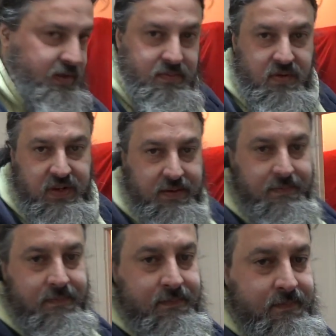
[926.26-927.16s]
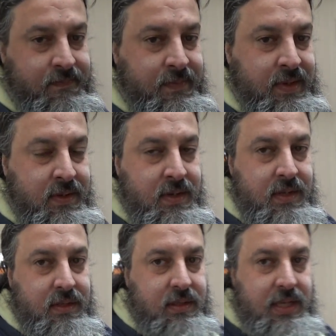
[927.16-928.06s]
do the moving.
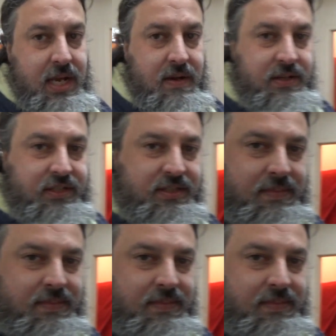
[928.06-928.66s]
So now it's just a